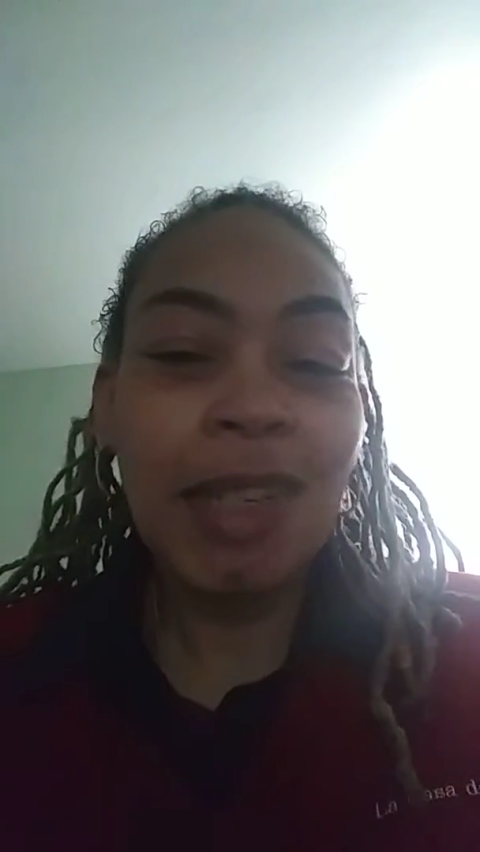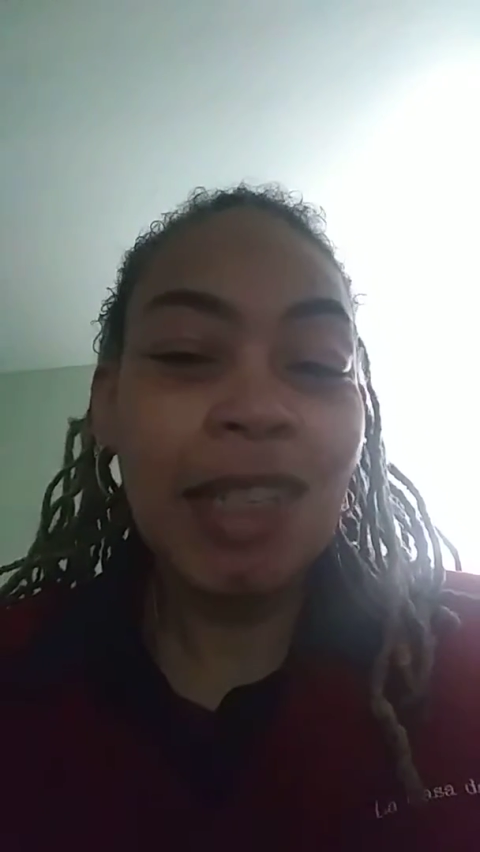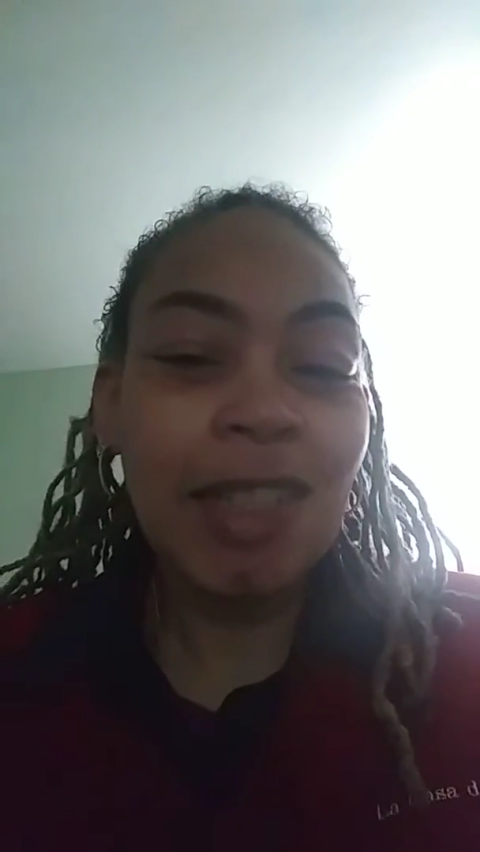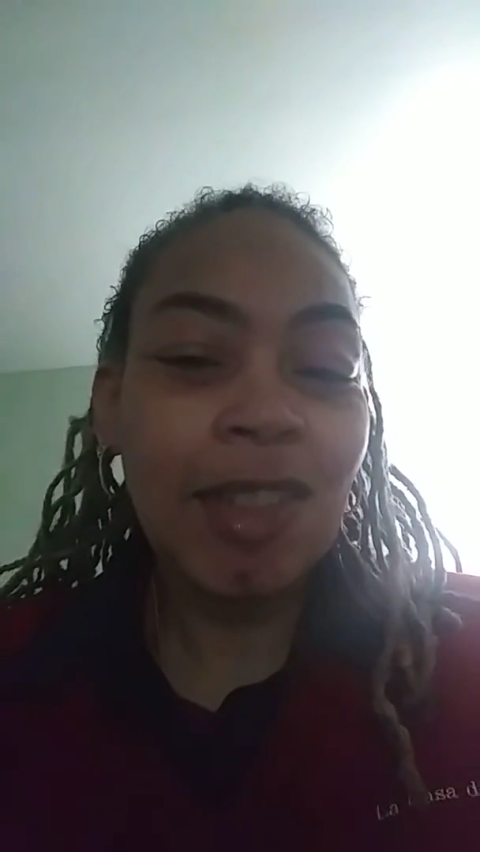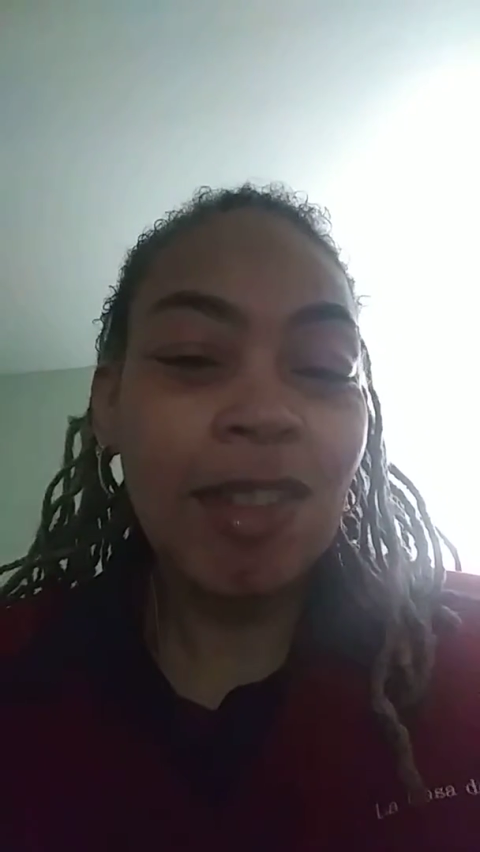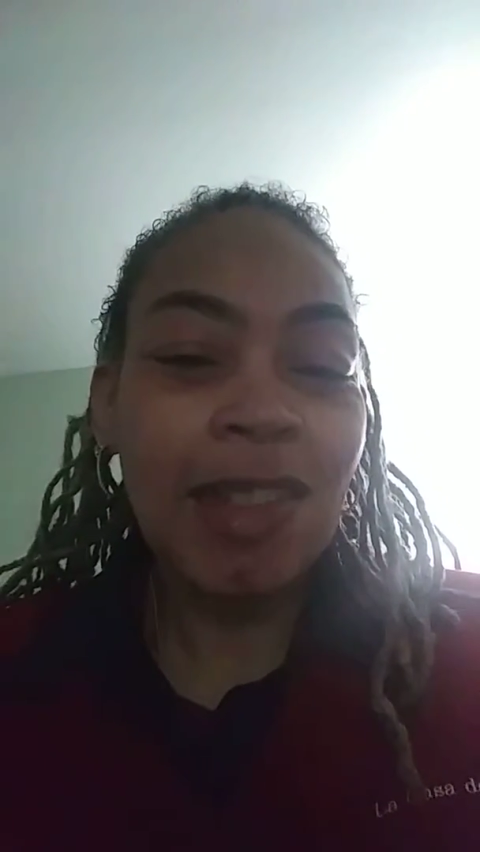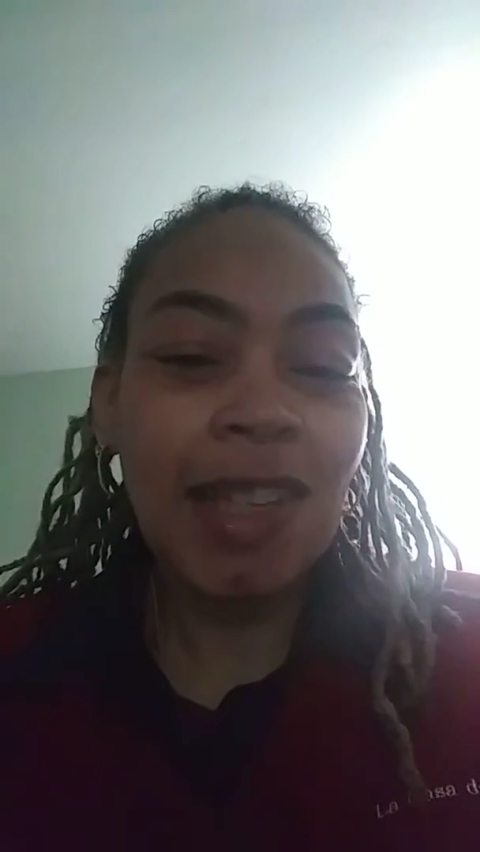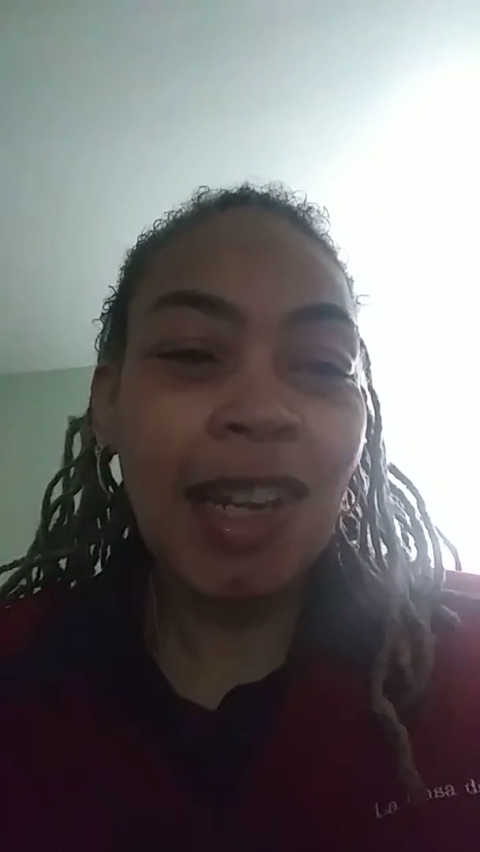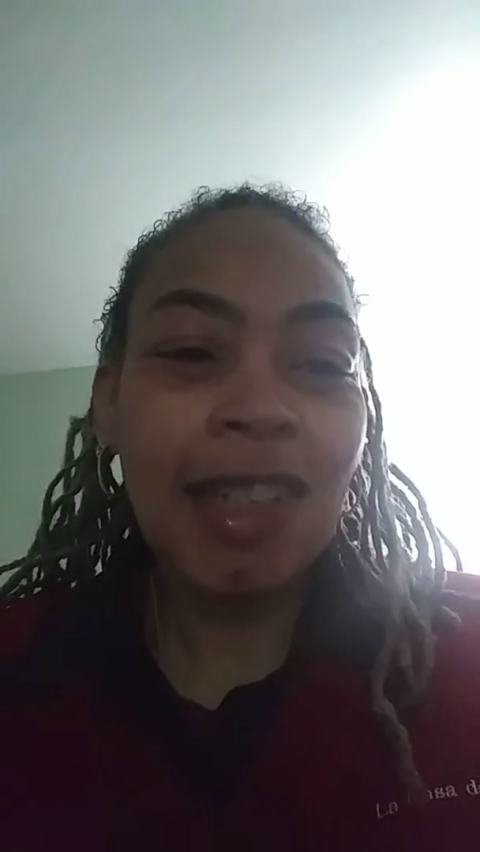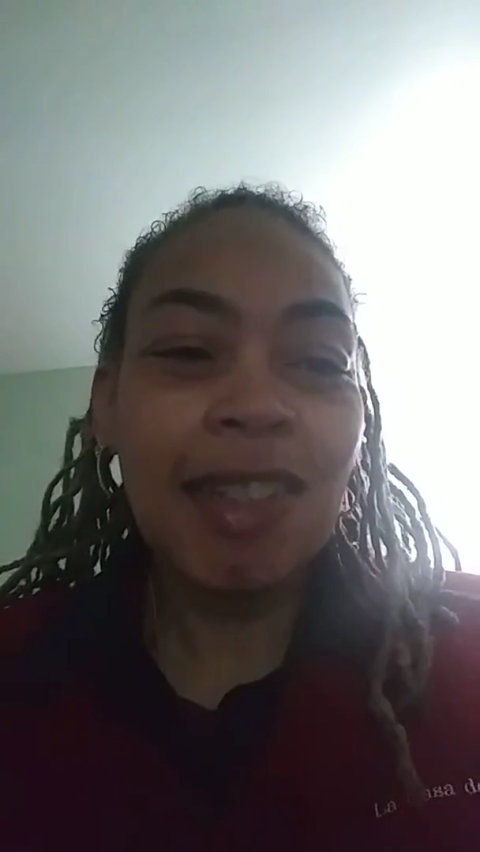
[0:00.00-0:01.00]
Eastern
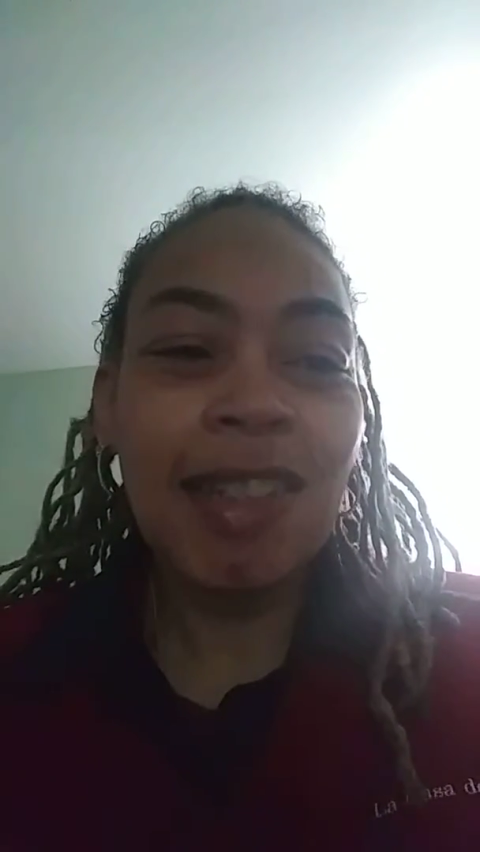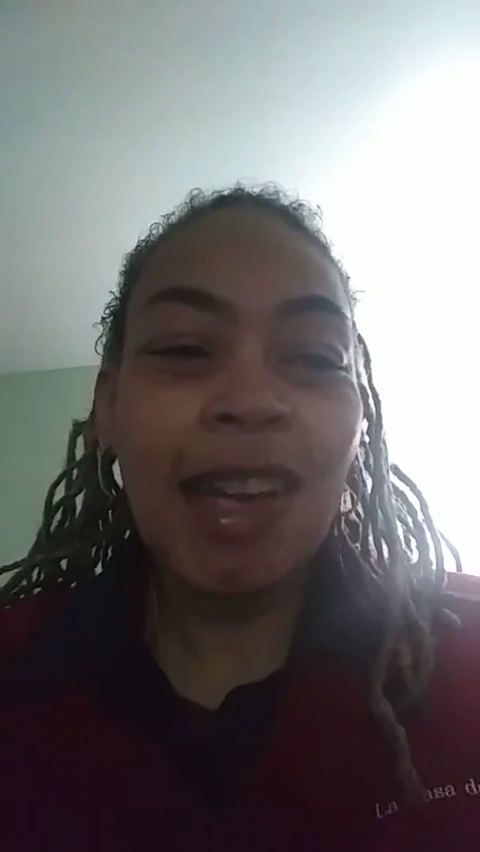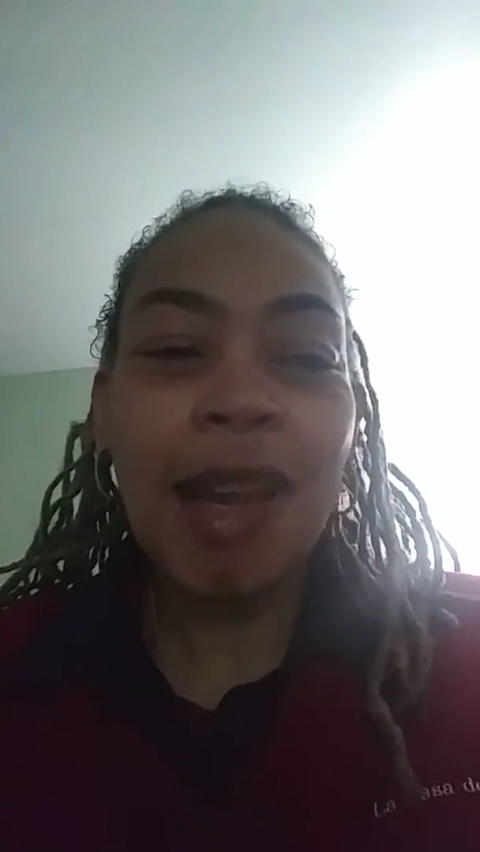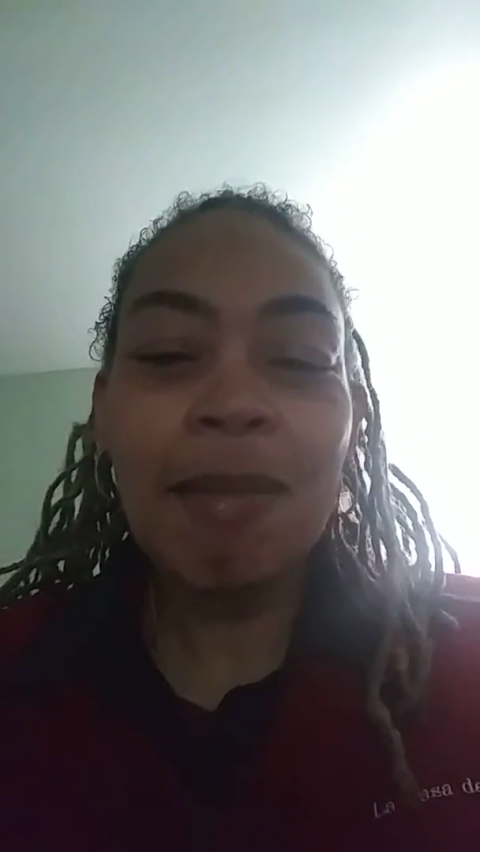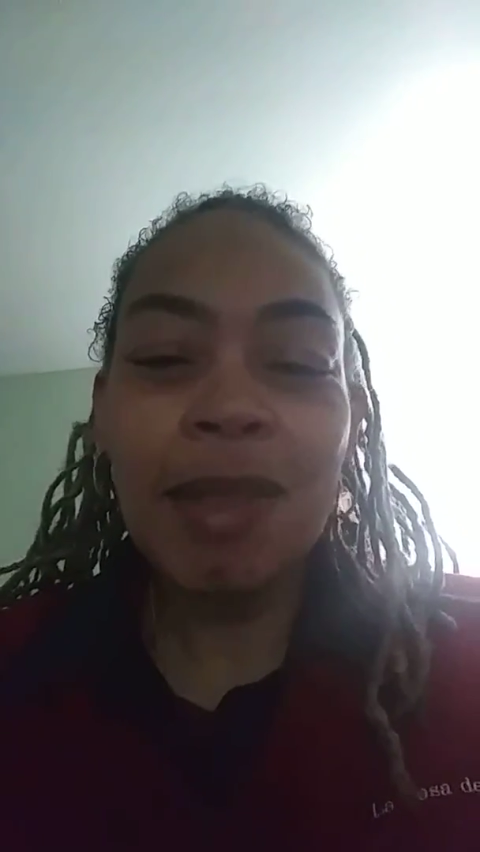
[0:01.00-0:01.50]
Standard Time.